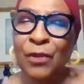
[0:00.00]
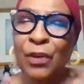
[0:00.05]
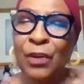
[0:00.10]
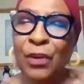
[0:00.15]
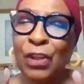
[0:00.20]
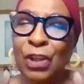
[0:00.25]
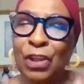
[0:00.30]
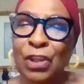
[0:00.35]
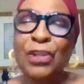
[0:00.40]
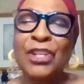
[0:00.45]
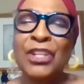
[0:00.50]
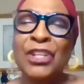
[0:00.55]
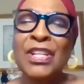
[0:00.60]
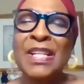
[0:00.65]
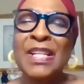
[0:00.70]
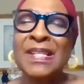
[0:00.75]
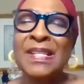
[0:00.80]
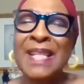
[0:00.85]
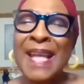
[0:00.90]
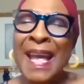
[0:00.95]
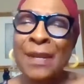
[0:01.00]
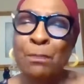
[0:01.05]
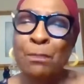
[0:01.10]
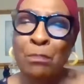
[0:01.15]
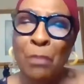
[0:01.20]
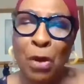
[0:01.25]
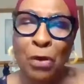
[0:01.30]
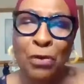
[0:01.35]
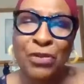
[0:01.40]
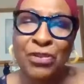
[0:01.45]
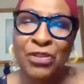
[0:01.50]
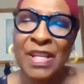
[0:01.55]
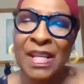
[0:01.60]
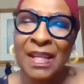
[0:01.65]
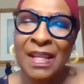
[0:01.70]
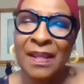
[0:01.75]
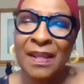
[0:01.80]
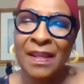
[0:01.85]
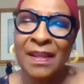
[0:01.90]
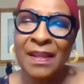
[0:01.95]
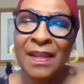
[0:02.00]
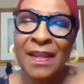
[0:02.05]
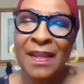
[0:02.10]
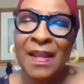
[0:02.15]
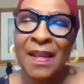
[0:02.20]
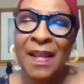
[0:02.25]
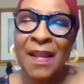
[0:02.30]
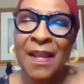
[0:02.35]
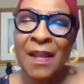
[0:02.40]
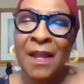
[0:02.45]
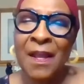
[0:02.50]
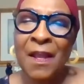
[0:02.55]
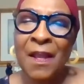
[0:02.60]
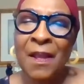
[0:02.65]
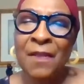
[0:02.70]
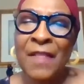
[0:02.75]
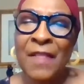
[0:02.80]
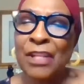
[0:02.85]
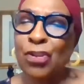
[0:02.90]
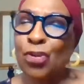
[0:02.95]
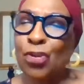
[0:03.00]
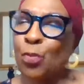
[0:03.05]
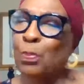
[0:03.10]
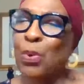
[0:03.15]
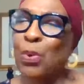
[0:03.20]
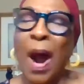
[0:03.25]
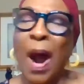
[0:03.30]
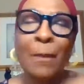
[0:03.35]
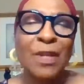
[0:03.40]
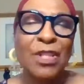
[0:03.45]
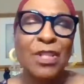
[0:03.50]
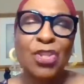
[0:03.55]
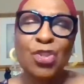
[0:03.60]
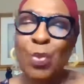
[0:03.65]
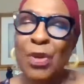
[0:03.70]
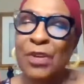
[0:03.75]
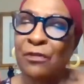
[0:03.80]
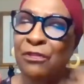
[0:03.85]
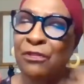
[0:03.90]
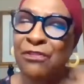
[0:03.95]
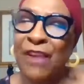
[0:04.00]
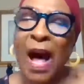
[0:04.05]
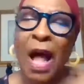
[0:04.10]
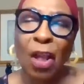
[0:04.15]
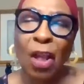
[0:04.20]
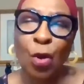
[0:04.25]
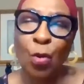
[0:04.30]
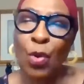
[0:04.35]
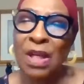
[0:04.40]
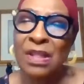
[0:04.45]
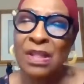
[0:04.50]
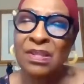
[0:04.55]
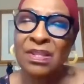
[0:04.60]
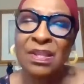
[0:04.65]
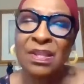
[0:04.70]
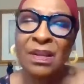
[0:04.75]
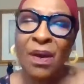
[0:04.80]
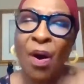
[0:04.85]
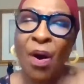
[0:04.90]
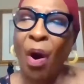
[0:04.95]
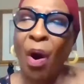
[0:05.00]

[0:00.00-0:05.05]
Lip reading: for goodness and mercy that you promised would follow us